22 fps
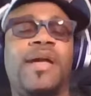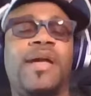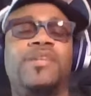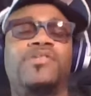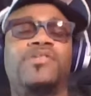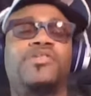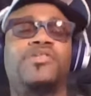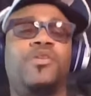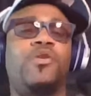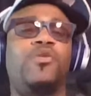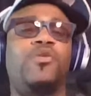And
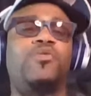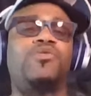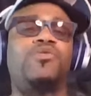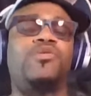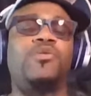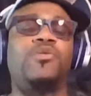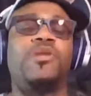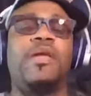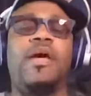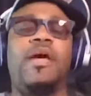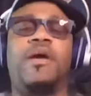so
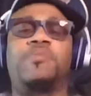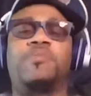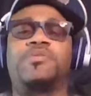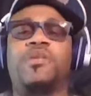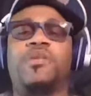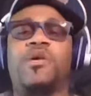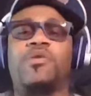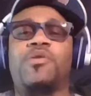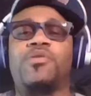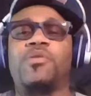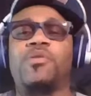now I'm
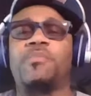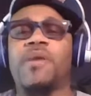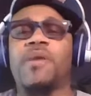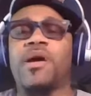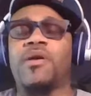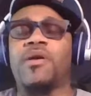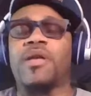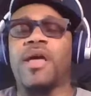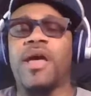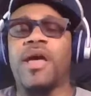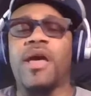talking
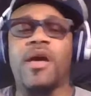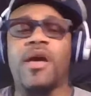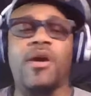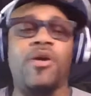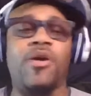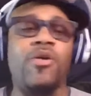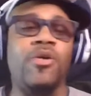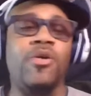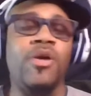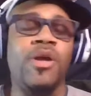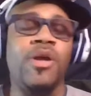about
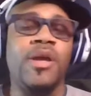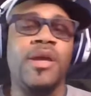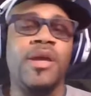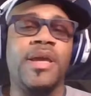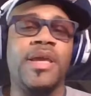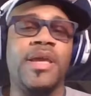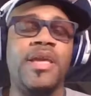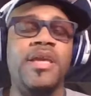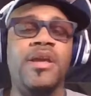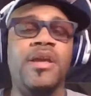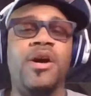how
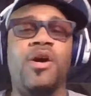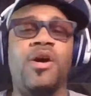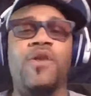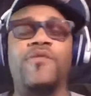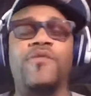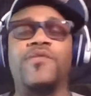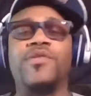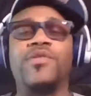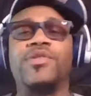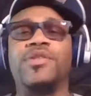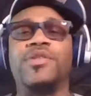he
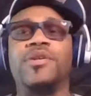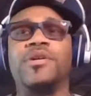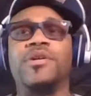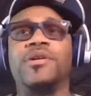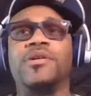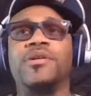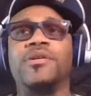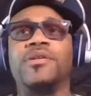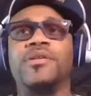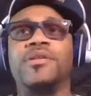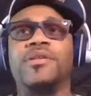offered
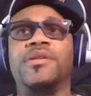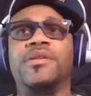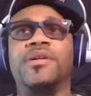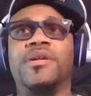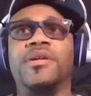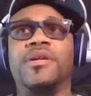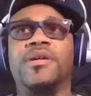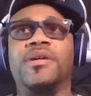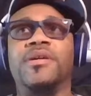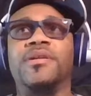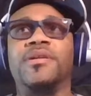
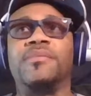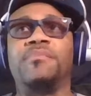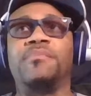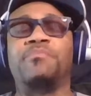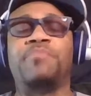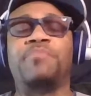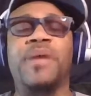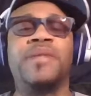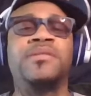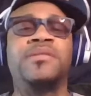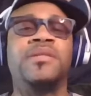the
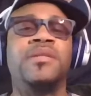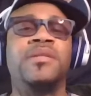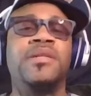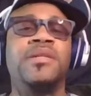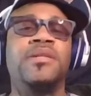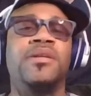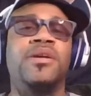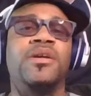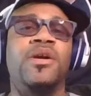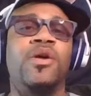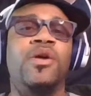
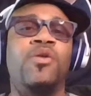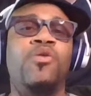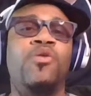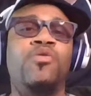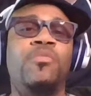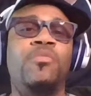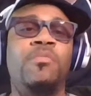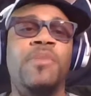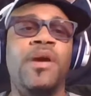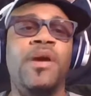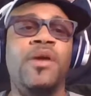basically the
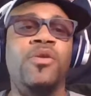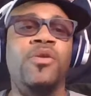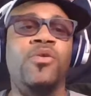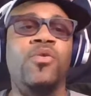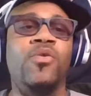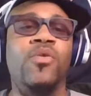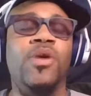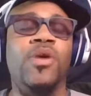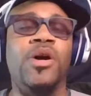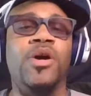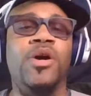gold
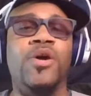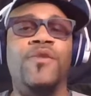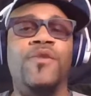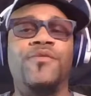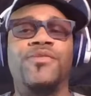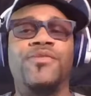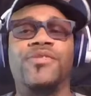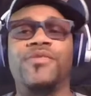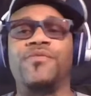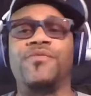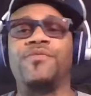medal
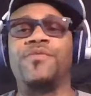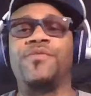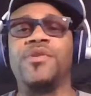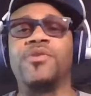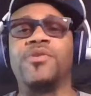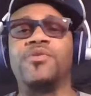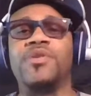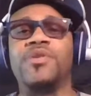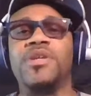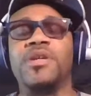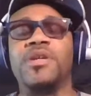of
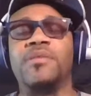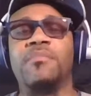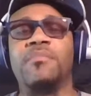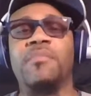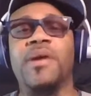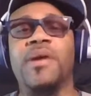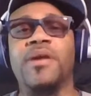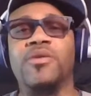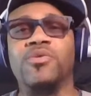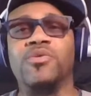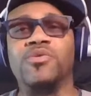civilian
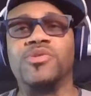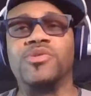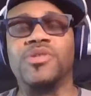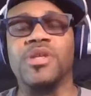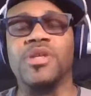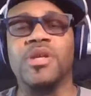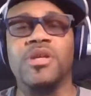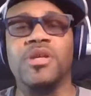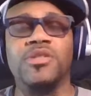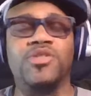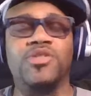medals
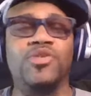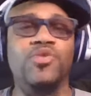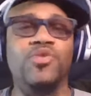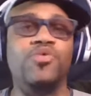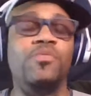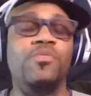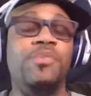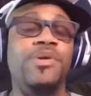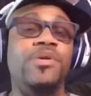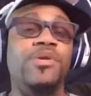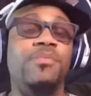
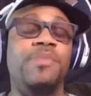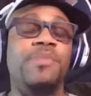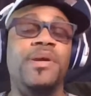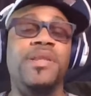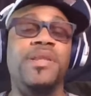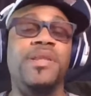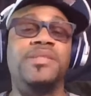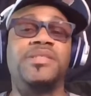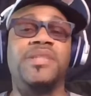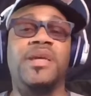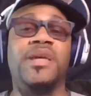to Bill
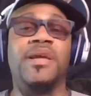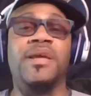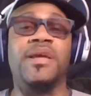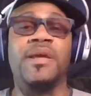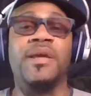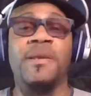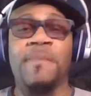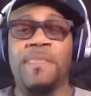Belichick.